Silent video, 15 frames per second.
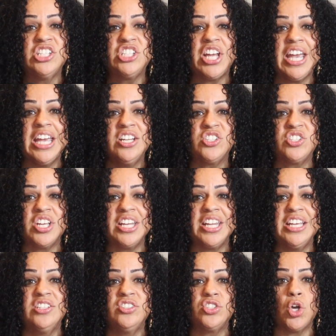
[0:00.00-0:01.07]
changed it
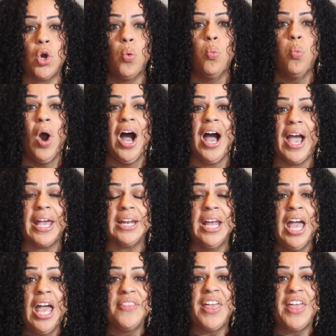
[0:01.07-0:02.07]
into wine.